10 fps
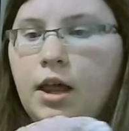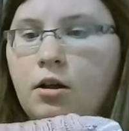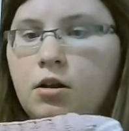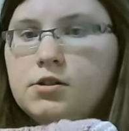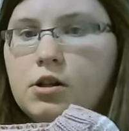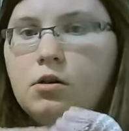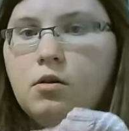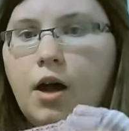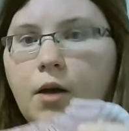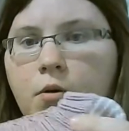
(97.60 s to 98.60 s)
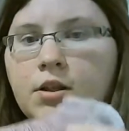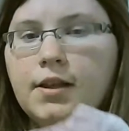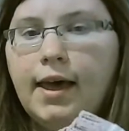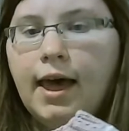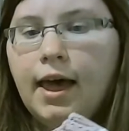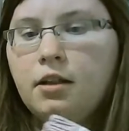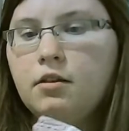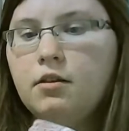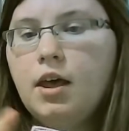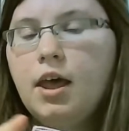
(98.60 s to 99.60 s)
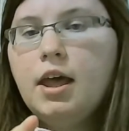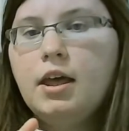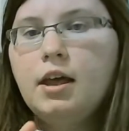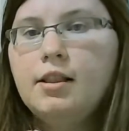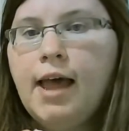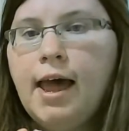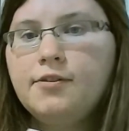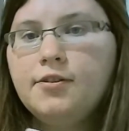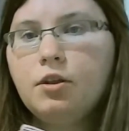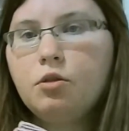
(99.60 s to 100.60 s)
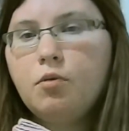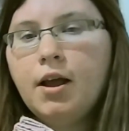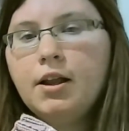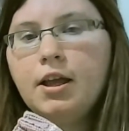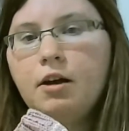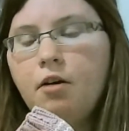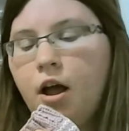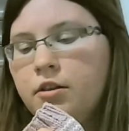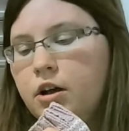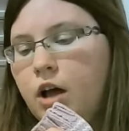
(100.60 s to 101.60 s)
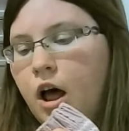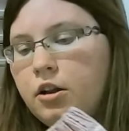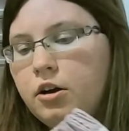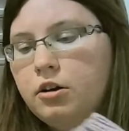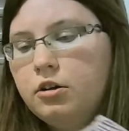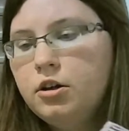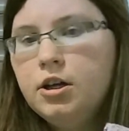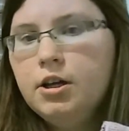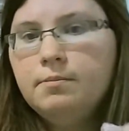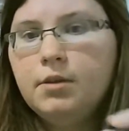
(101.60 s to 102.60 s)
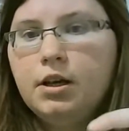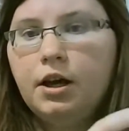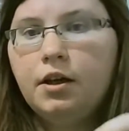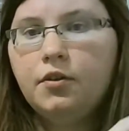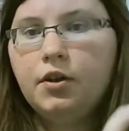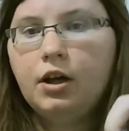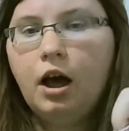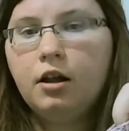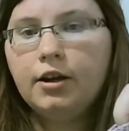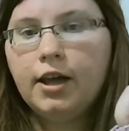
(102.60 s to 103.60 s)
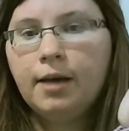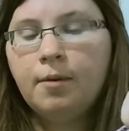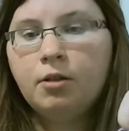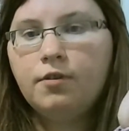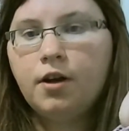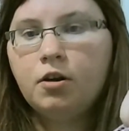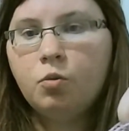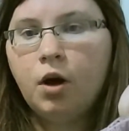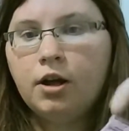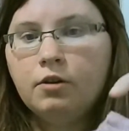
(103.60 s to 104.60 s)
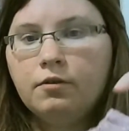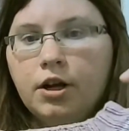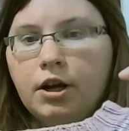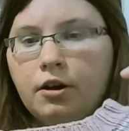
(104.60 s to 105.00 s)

and also I want to add a elastic thread here on the collar because the collar came out very wide over